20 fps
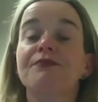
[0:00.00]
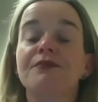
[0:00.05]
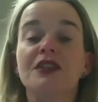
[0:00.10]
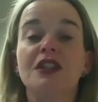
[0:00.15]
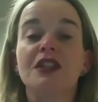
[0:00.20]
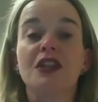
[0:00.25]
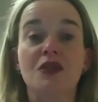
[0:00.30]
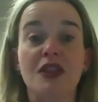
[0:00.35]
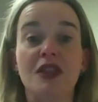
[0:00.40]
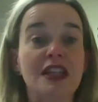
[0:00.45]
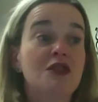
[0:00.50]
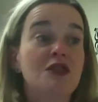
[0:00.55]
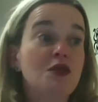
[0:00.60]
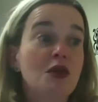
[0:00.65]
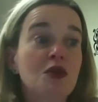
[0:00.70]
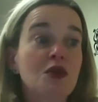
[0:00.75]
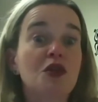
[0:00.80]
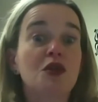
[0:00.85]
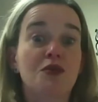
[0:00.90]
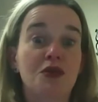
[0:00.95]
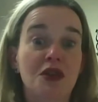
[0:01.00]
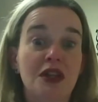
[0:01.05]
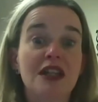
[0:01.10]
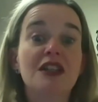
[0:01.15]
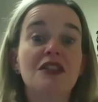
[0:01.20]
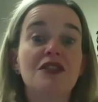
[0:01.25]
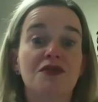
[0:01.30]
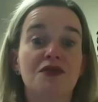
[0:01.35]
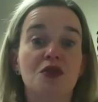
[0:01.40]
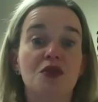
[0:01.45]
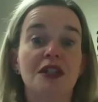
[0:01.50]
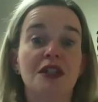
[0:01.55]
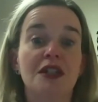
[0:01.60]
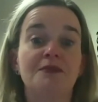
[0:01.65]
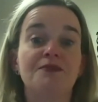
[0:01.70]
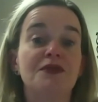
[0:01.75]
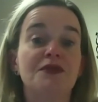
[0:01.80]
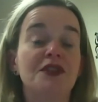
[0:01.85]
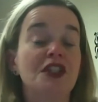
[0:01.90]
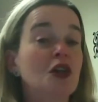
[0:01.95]
you know, that's what we were praised for.
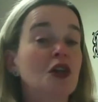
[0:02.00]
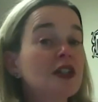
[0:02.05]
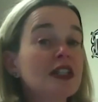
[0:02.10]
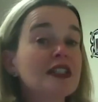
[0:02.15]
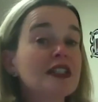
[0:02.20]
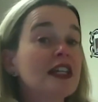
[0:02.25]
The only